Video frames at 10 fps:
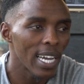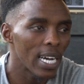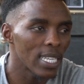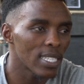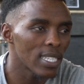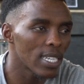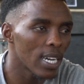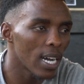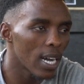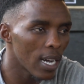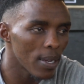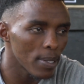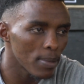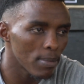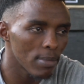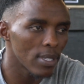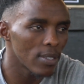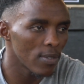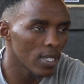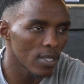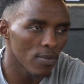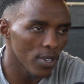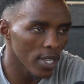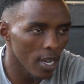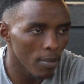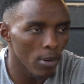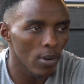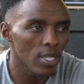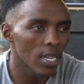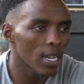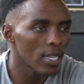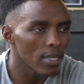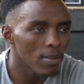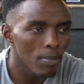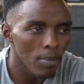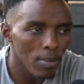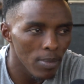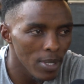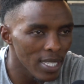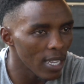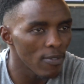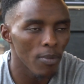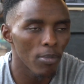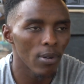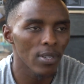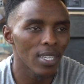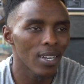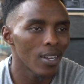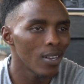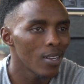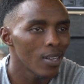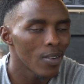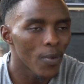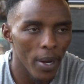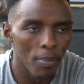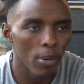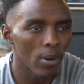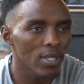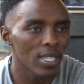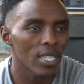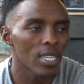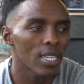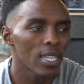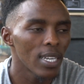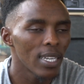Azinga is a very young boxer, skillful boxer, great boxing.